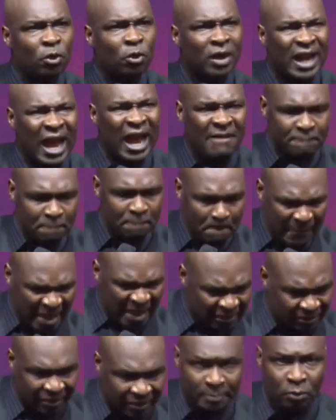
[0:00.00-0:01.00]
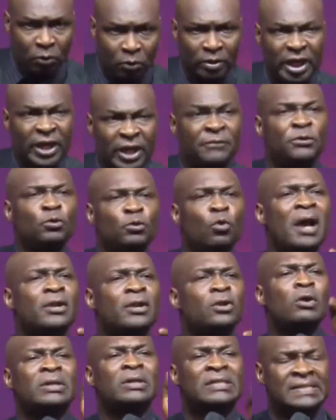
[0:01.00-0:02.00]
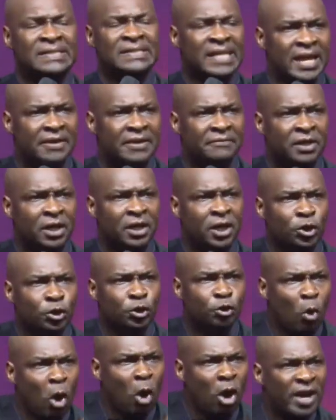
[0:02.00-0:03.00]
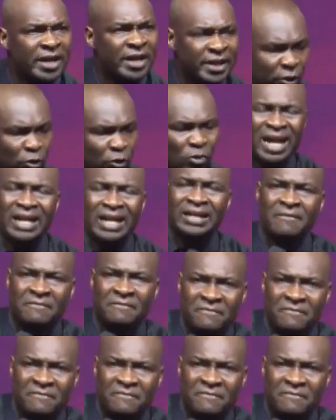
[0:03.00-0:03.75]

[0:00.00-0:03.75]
your life miserable, if you are not saved, you already know that the